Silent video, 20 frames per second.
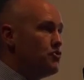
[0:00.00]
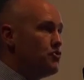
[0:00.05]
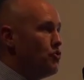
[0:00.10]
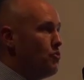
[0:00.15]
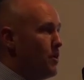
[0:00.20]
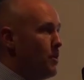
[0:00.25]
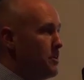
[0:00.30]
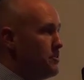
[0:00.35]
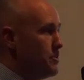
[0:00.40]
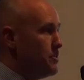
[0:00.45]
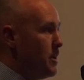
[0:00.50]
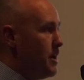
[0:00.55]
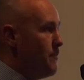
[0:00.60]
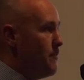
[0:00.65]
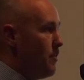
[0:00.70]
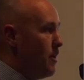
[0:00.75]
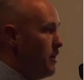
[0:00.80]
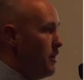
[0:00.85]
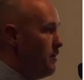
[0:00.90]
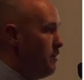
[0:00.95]
the ones that have
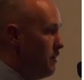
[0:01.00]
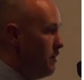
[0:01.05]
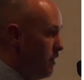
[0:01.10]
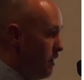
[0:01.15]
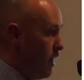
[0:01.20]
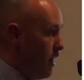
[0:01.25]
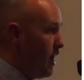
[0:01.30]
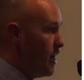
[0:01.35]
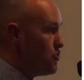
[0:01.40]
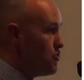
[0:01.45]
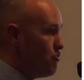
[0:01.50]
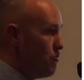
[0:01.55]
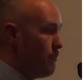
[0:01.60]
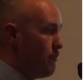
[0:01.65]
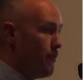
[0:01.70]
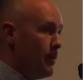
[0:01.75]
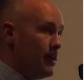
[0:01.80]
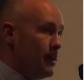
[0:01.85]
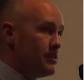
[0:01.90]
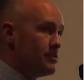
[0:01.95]
a larger
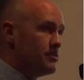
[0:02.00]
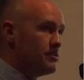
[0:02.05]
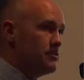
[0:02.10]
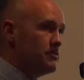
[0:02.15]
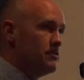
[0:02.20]
effect,